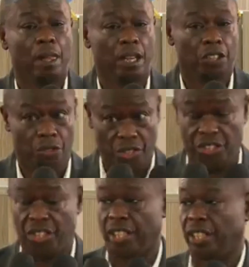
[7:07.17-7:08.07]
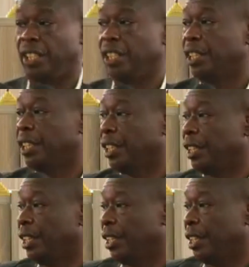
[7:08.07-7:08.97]
a judiciary
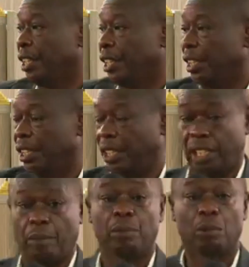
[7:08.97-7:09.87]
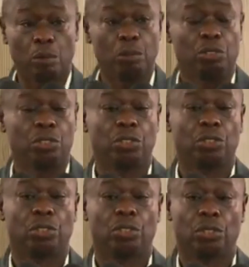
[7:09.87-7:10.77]
that
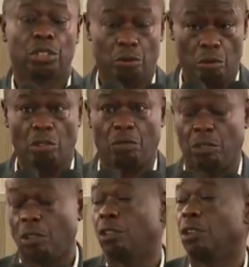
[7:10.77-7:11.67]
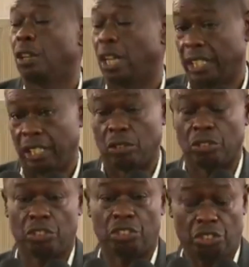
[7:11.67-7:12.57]
upholds the rule of law and the
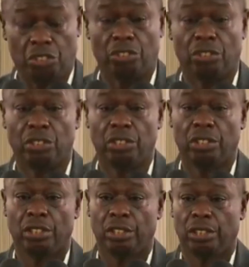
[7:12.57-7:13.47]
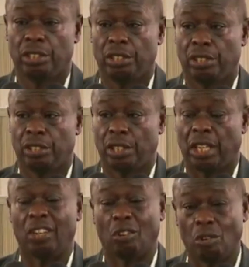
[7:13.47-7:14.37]
Constitution,
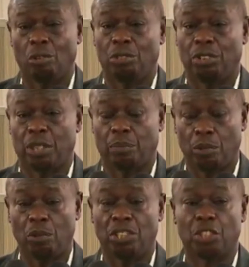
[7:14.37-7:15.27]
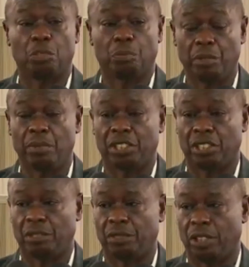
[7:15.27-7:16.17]
and always upholds the
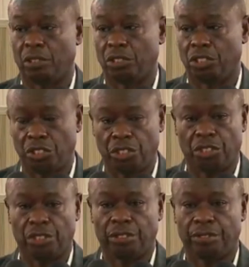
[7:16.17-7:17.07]
supremacy of our Constitution.